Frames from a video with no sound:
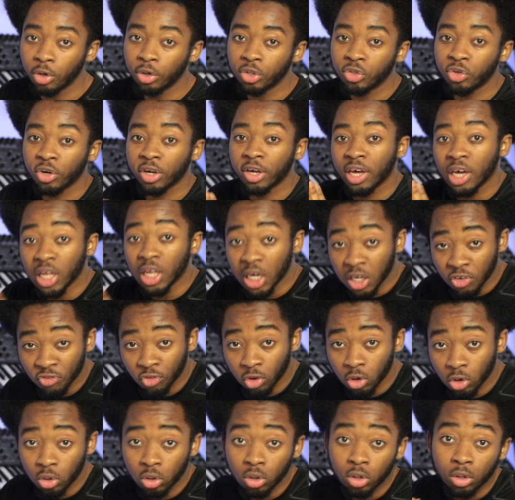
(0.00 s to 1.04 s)
drag an
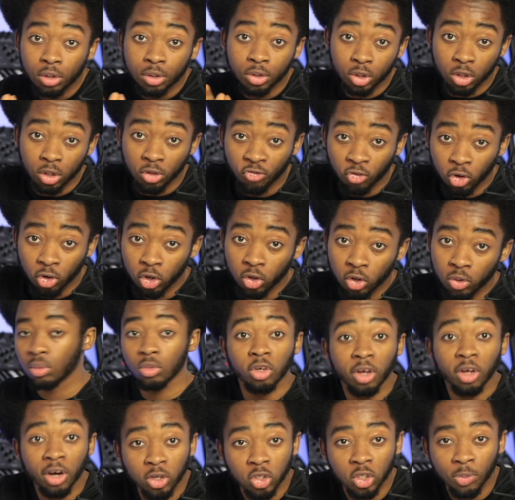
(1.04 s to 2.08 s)
LFO to the volume, and
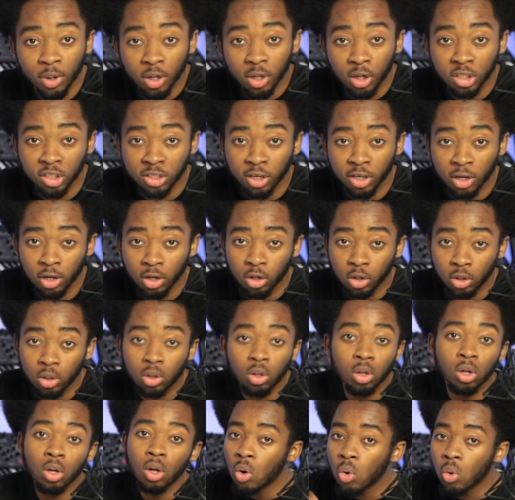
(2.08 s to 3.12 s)
this will make the sound go
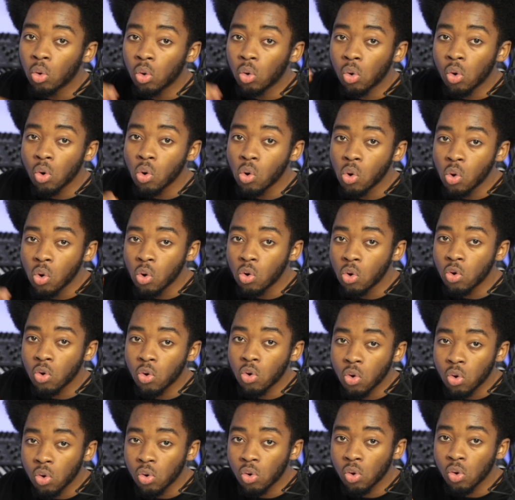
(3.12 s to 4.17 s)

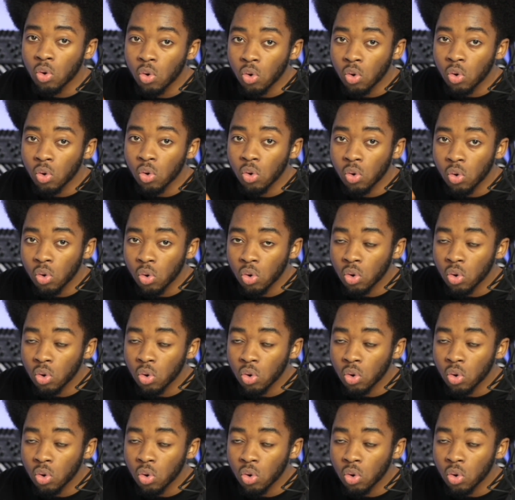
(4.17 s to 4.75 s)
ooh.